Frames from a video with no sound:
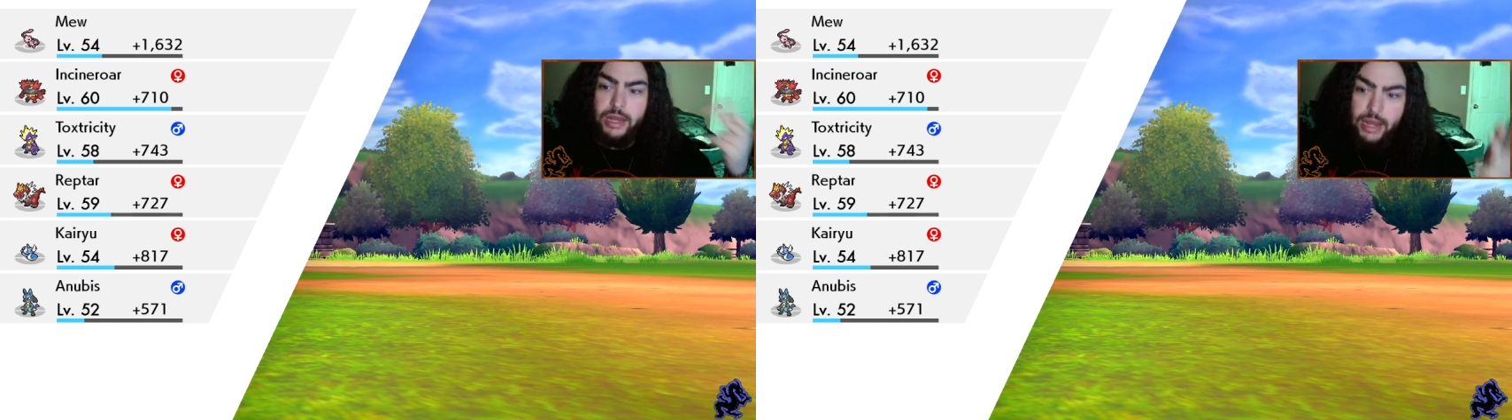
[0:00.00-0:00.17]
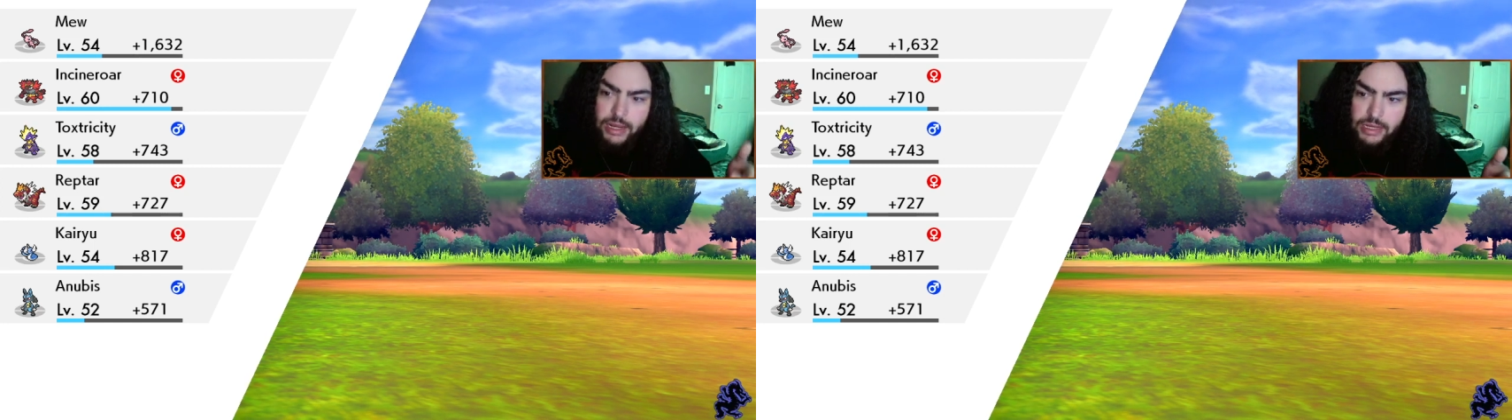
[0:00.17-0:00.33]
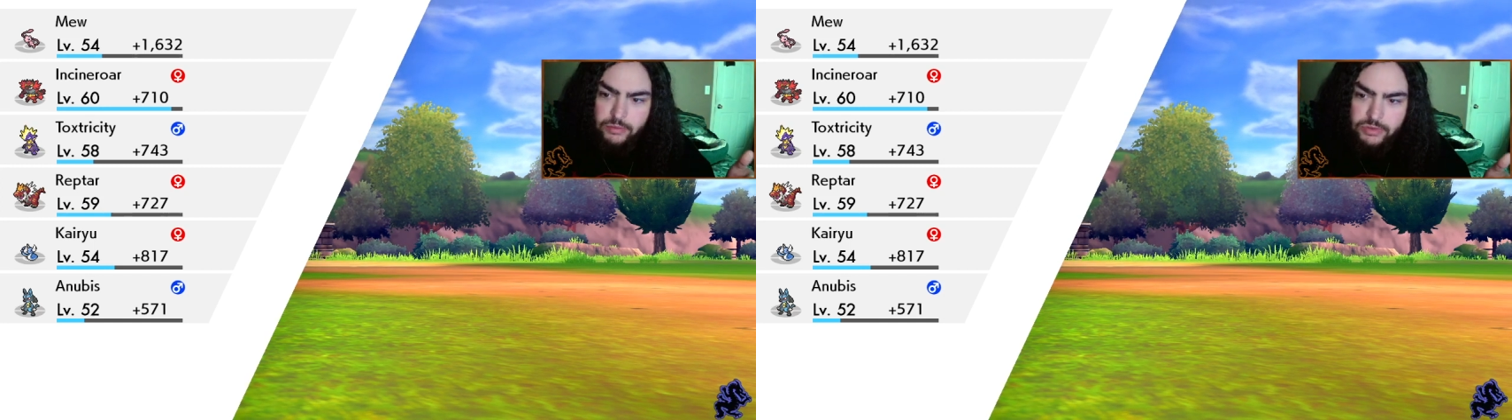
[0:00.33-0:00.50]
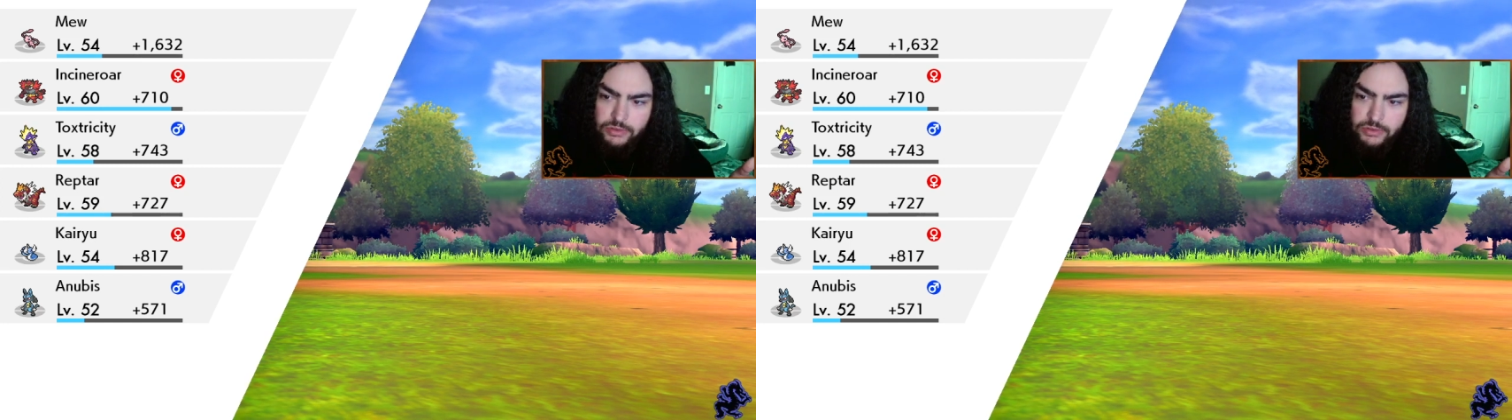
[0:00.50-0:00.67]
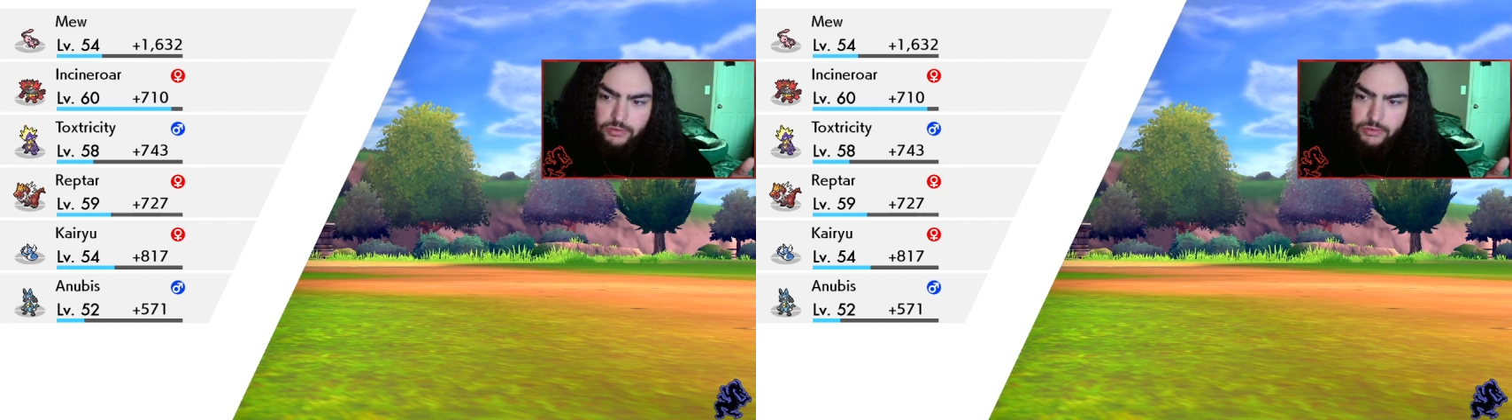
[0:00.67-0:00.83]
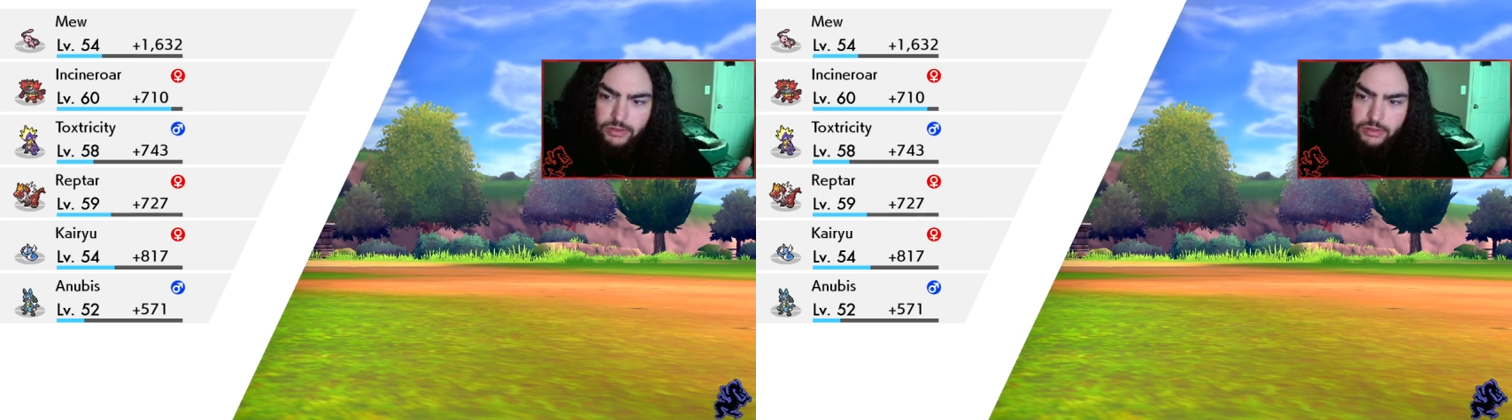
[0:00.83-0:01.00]
egg
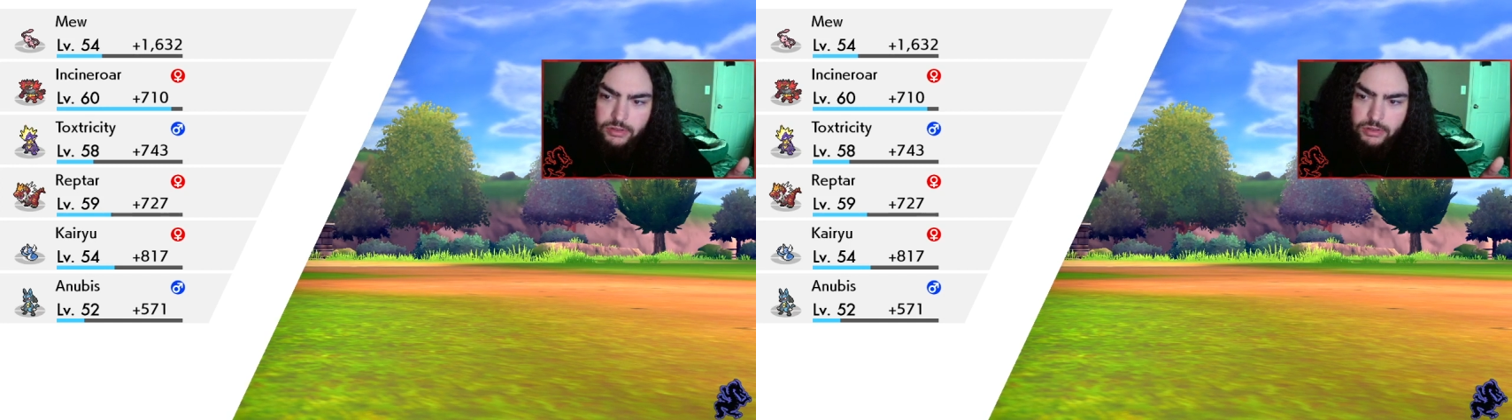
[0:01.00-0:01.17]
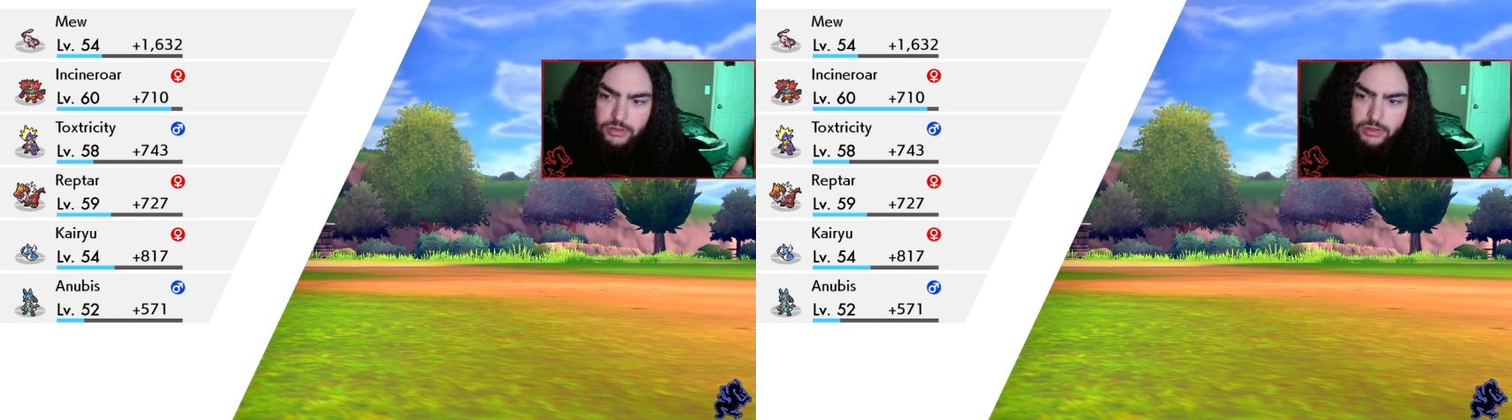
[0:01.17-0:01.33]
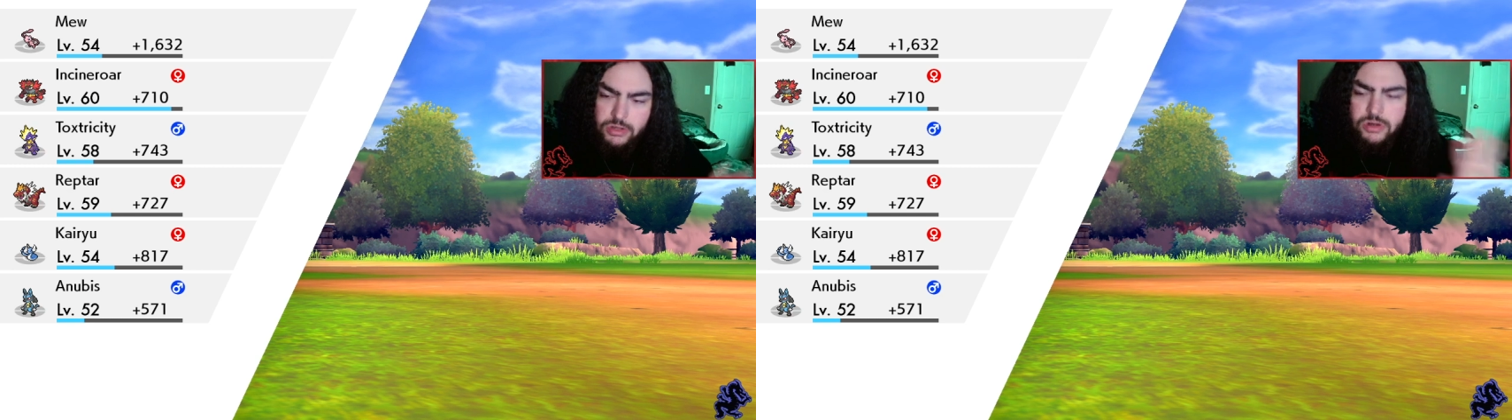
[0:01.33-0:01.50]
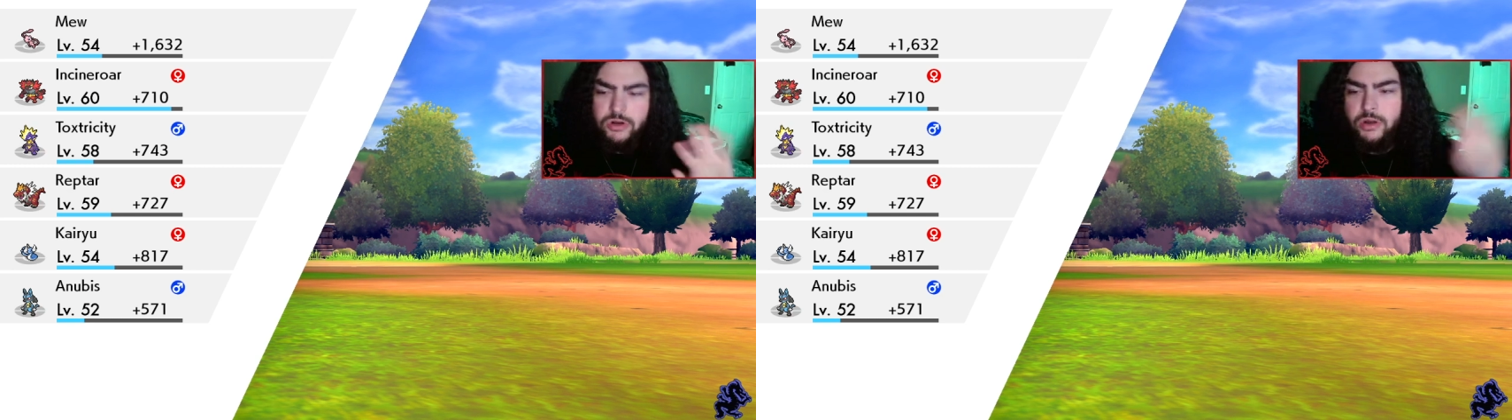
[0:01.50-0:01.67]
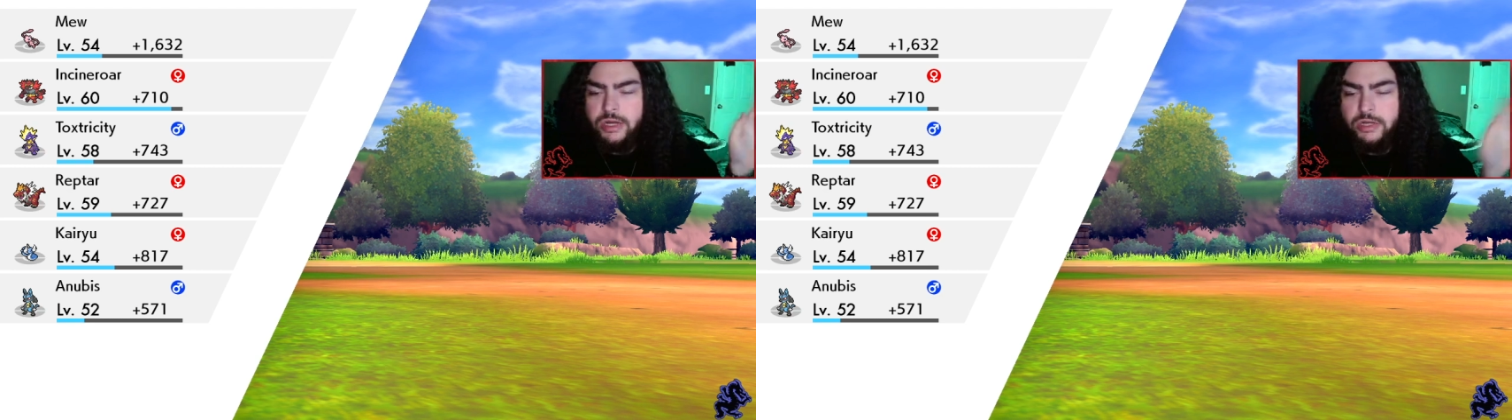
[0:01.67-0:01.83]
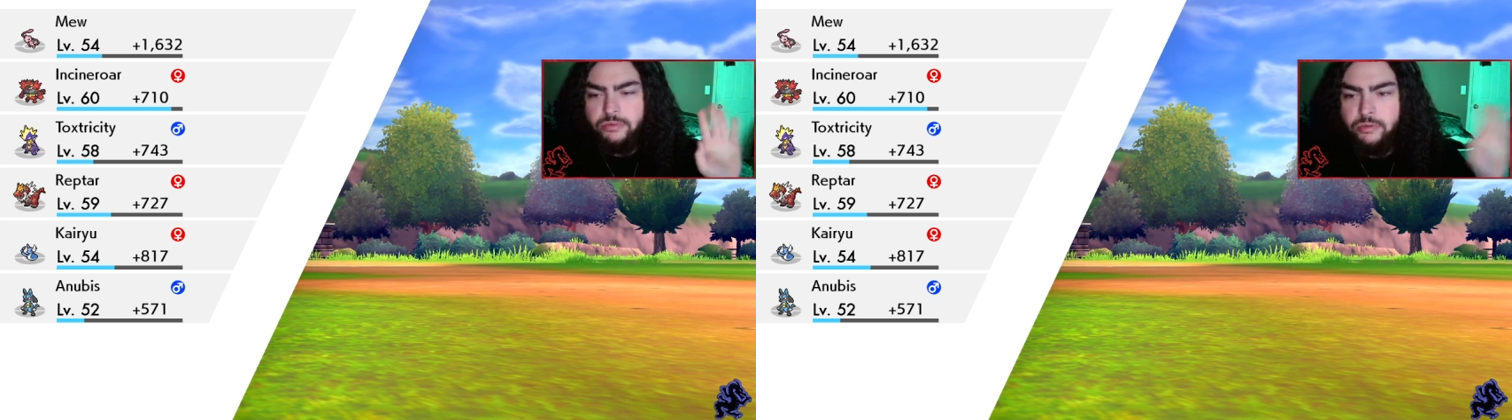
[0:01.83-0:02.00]
episode. No, no.
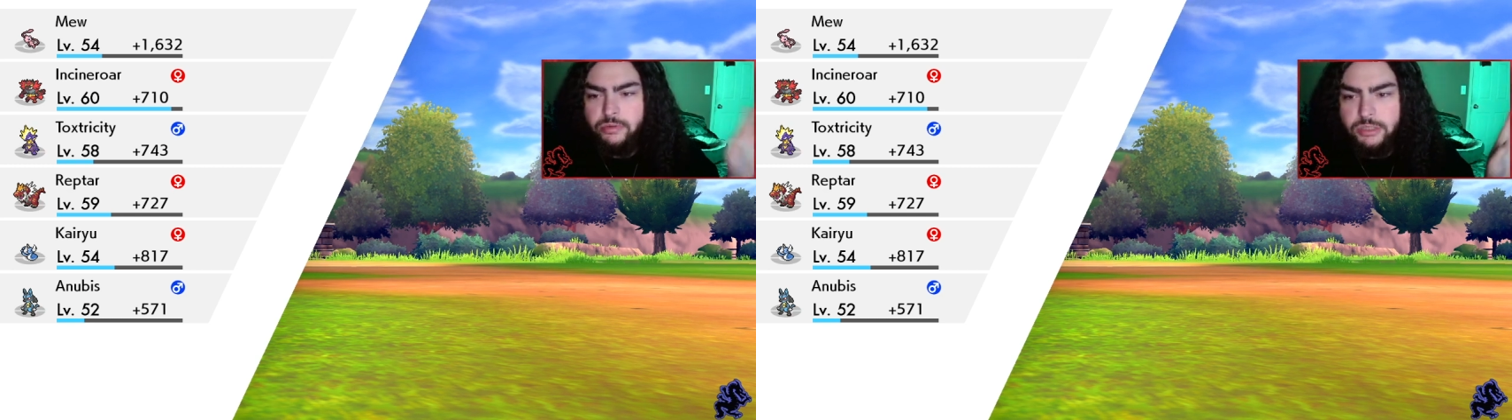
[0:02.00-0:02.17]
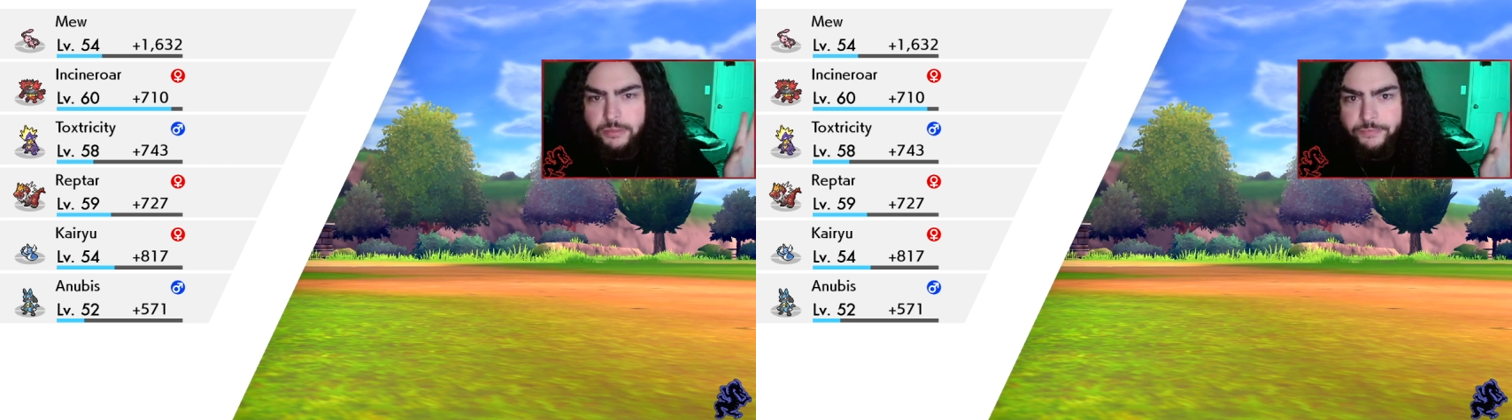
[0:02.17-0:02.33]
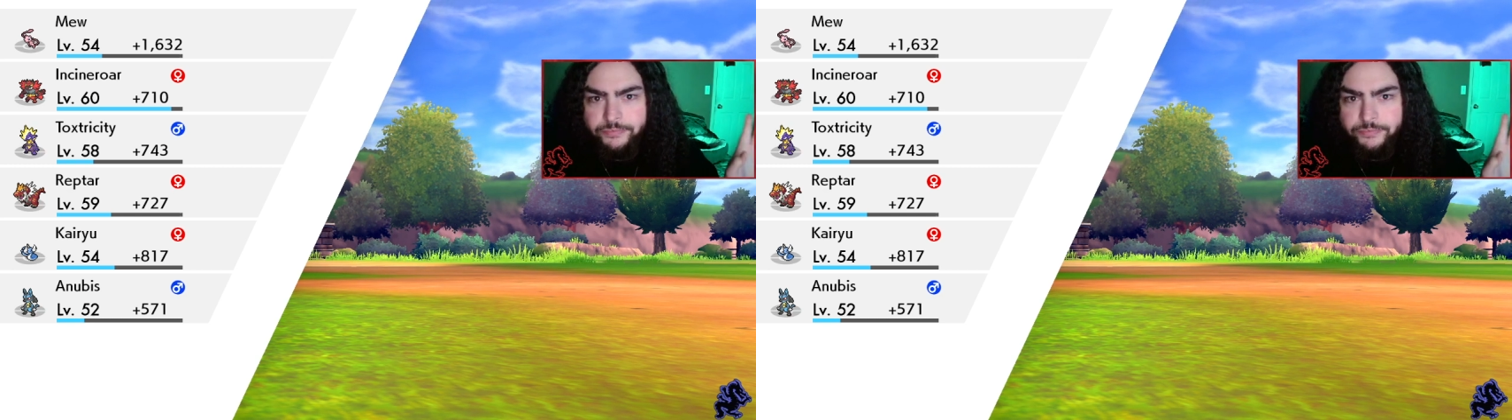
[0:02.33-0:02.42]
Here's what we'll do: